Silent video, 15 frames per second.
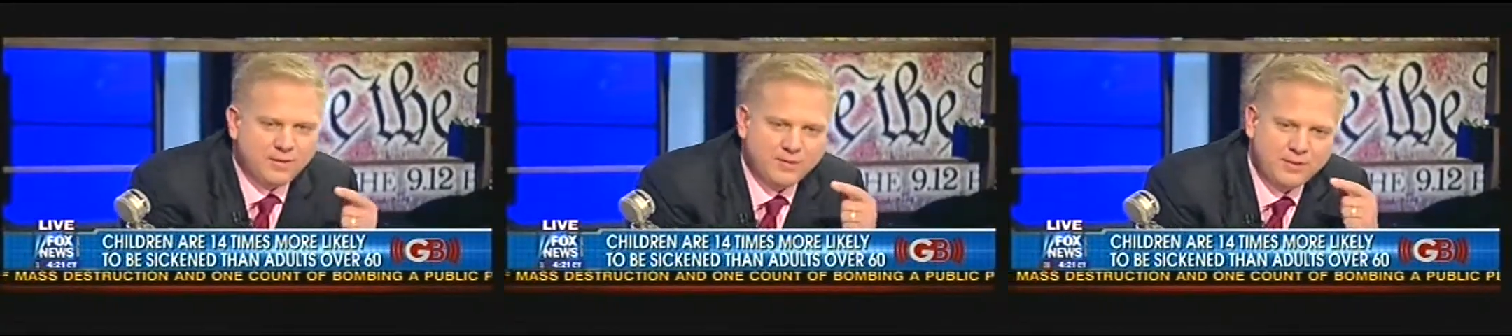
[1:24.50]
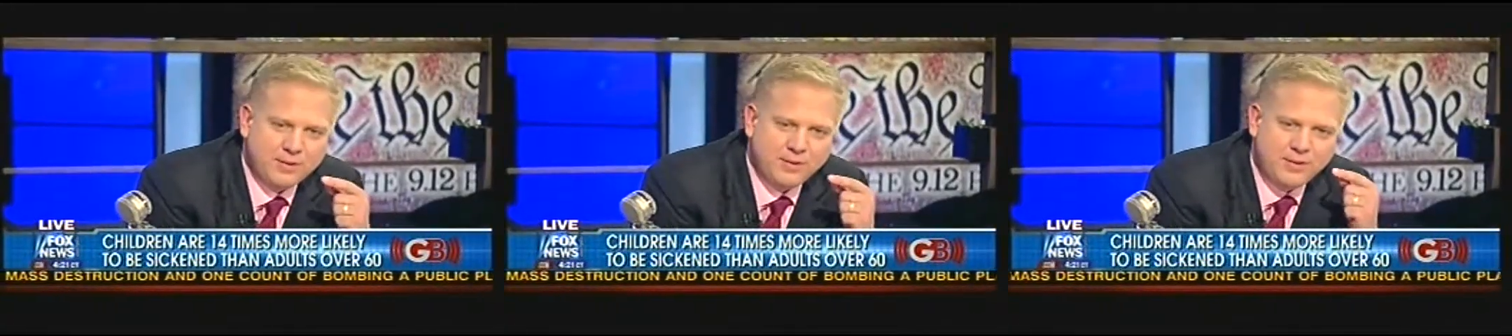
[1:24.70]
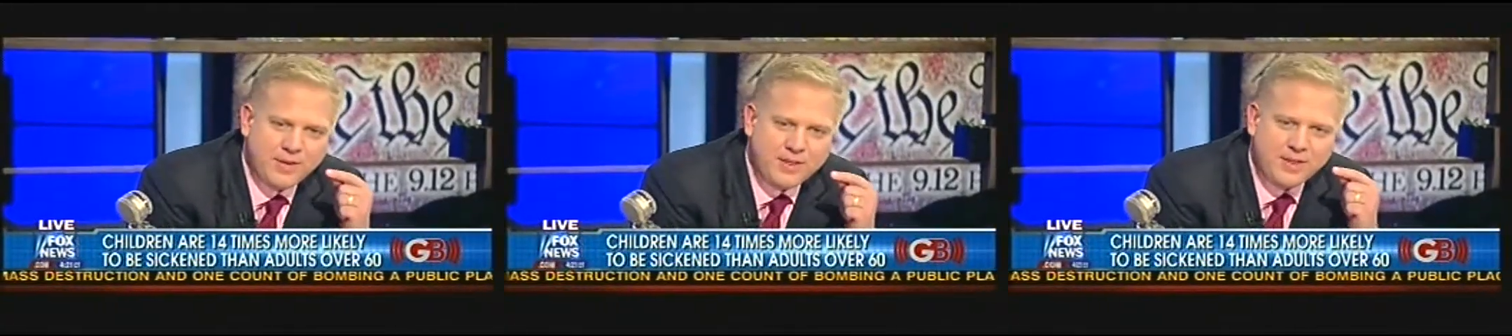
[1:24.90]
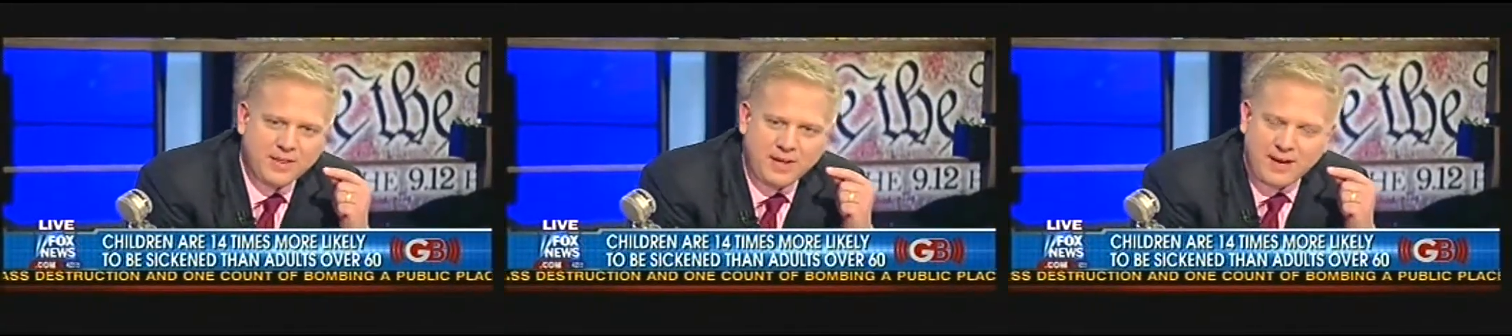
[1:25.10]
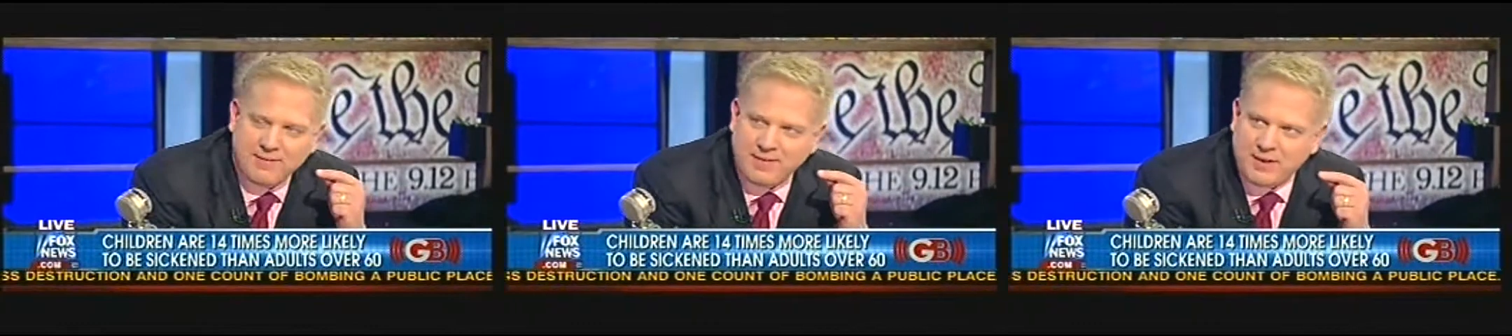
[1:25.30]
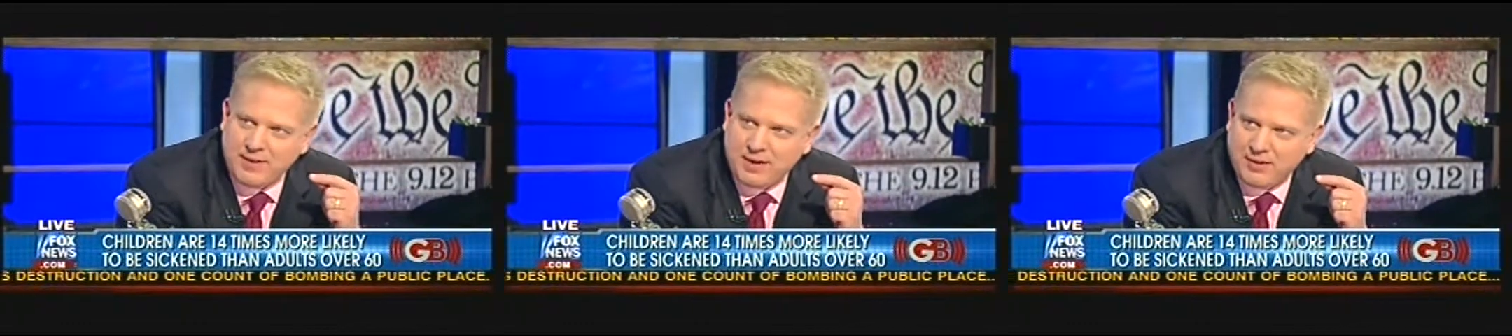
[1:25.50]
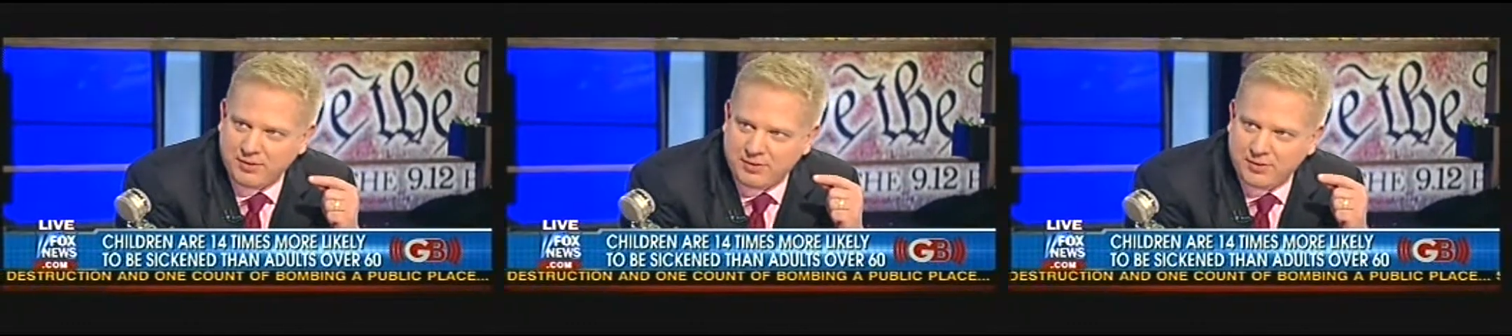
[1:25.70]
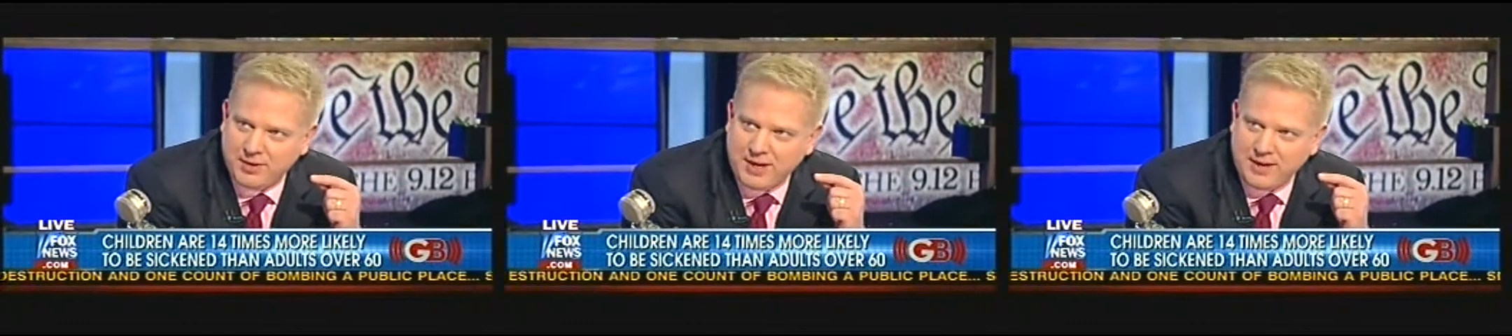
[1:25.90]
the thing that they have out
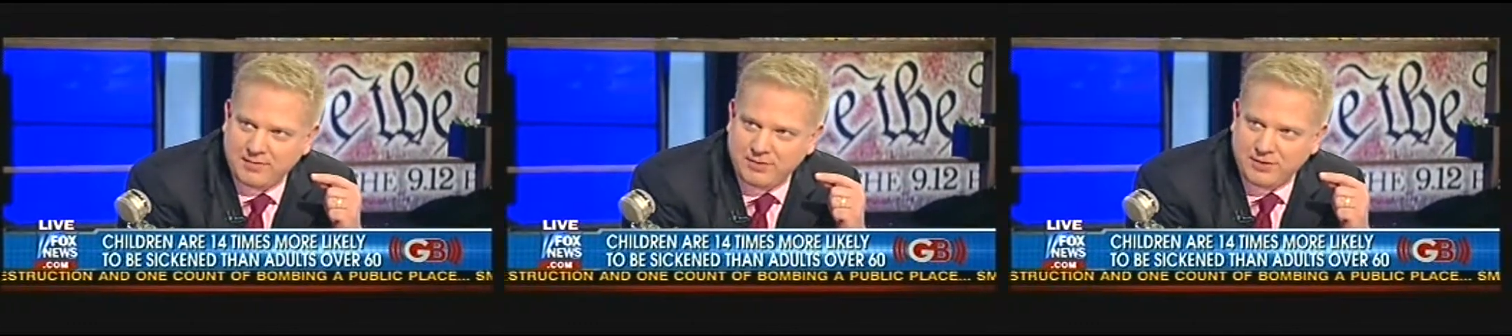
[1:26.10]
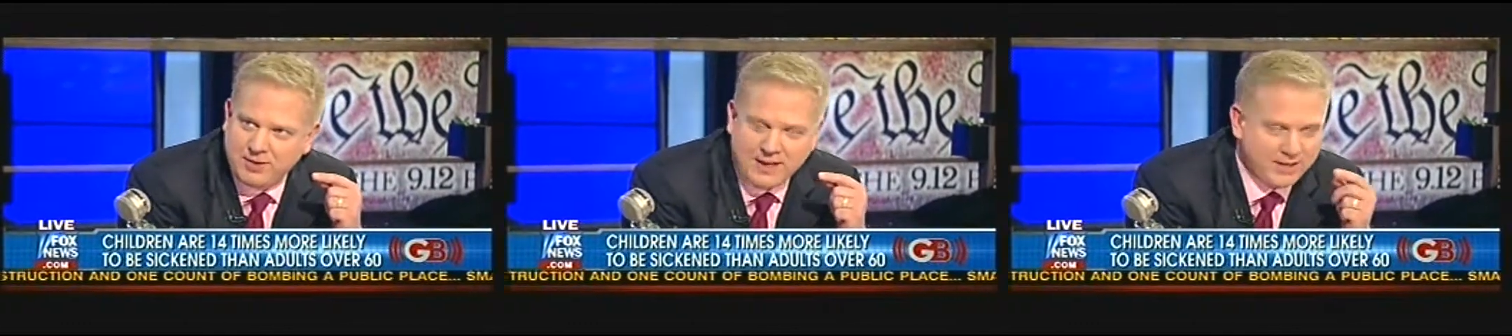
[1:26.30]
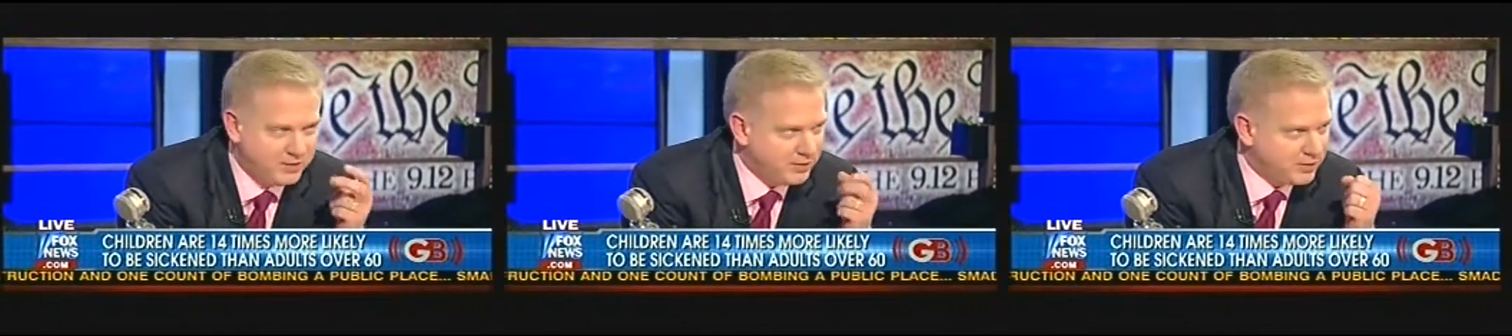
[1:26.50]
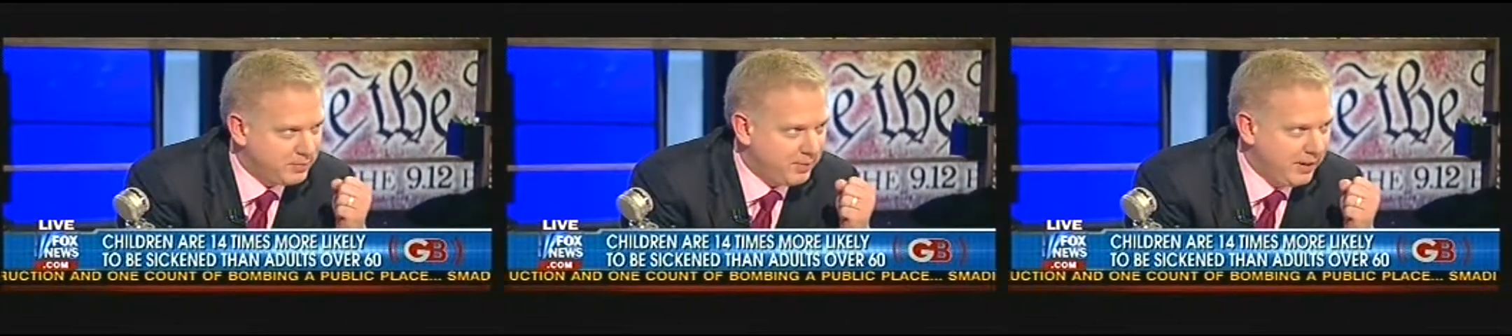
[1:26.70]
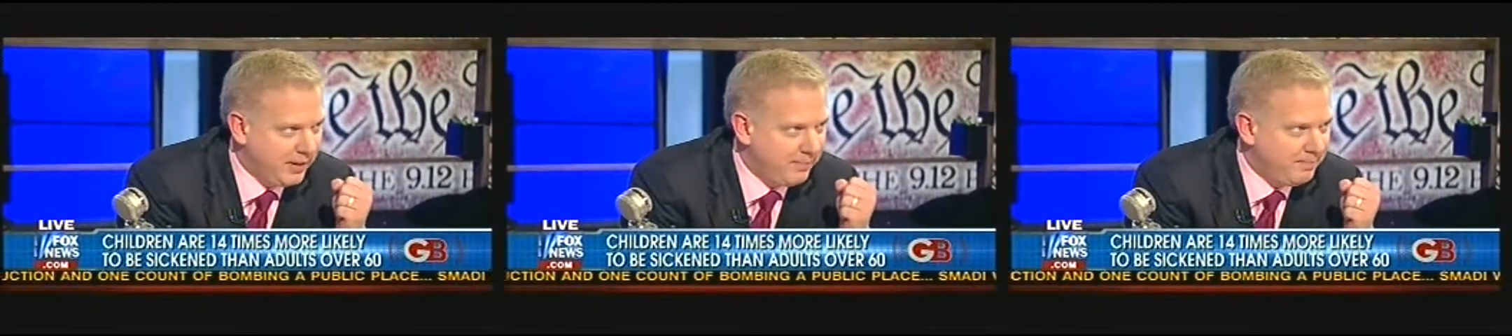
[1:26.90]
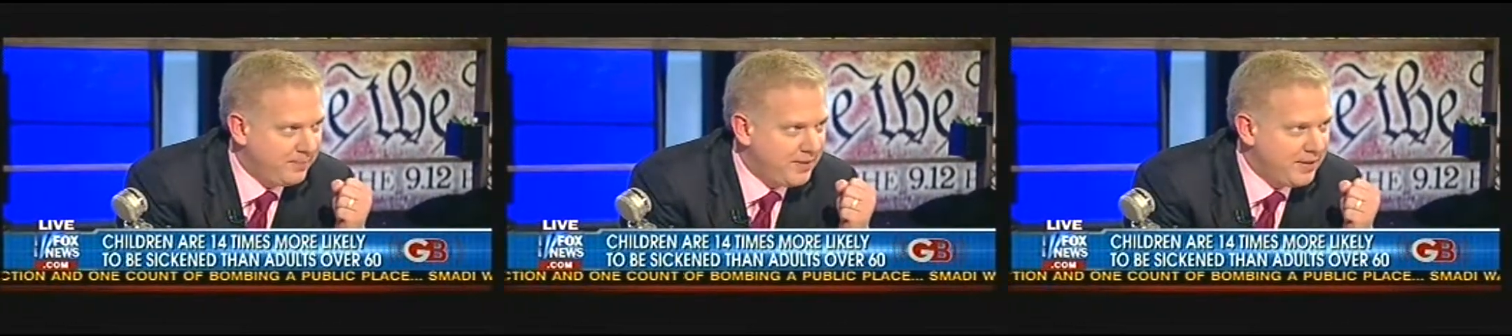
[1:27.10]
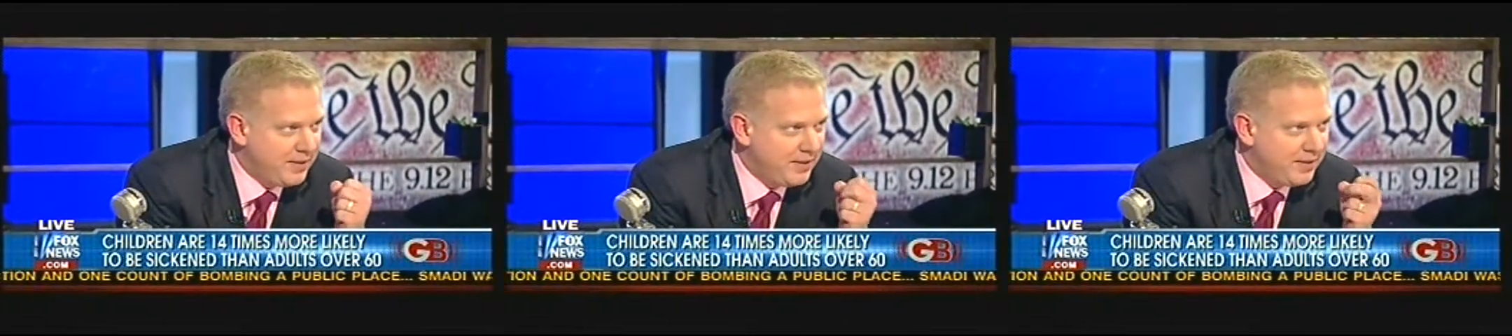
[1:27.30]
now is the nasal spray.